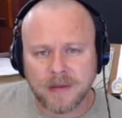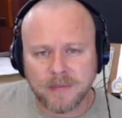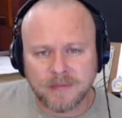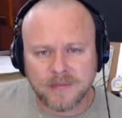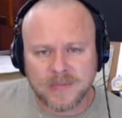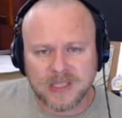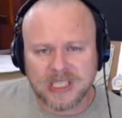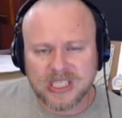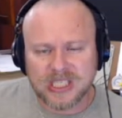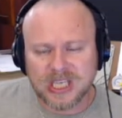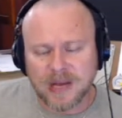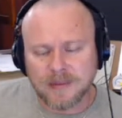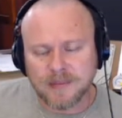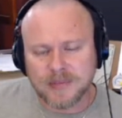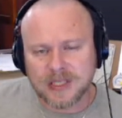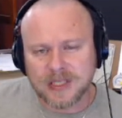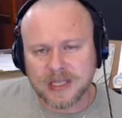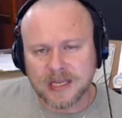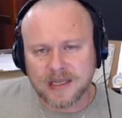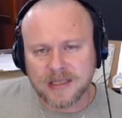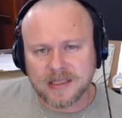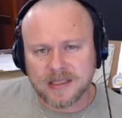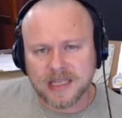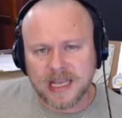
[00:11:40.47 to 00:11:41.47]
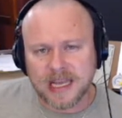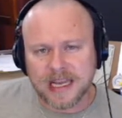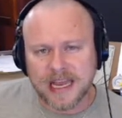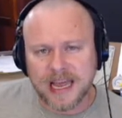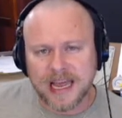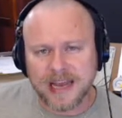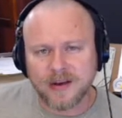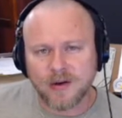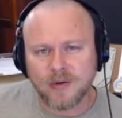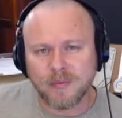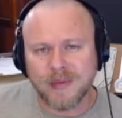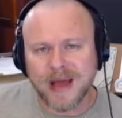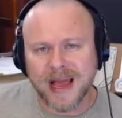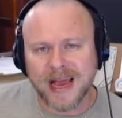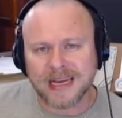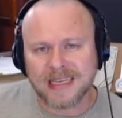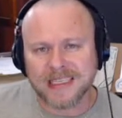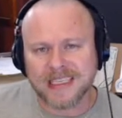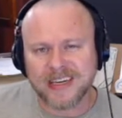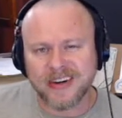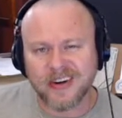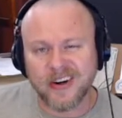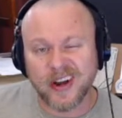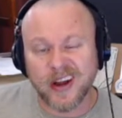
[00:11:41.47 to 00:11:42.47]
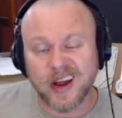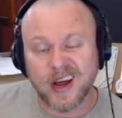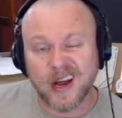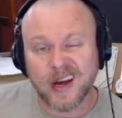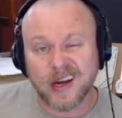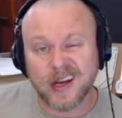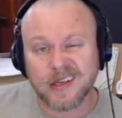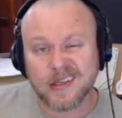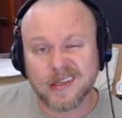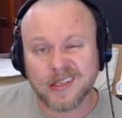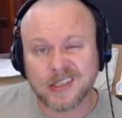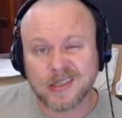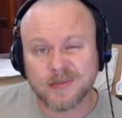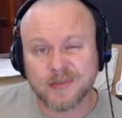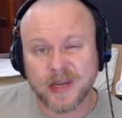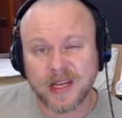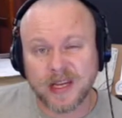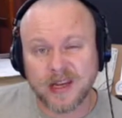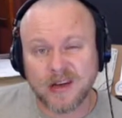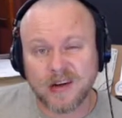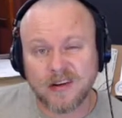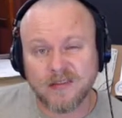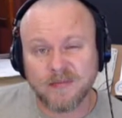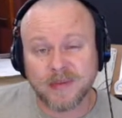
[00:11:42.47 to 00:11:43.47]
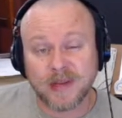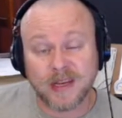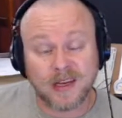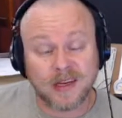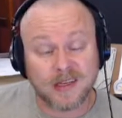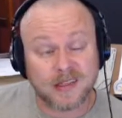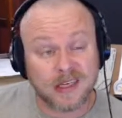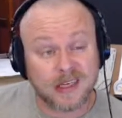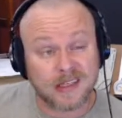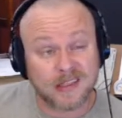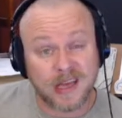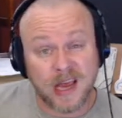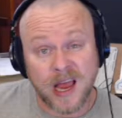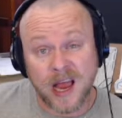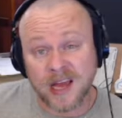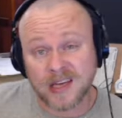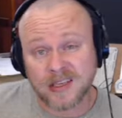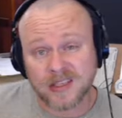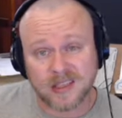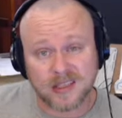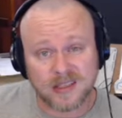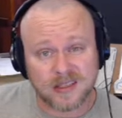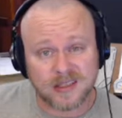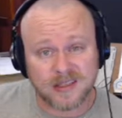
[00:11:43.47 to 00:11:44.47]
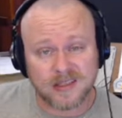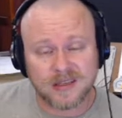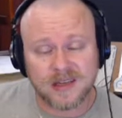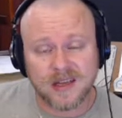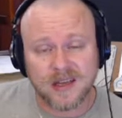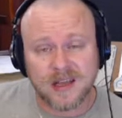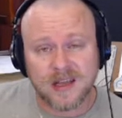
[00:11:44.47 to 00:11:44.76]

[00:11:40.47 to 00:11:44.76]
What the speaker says: substance that had no bacteria on it to speak of because it's ashes.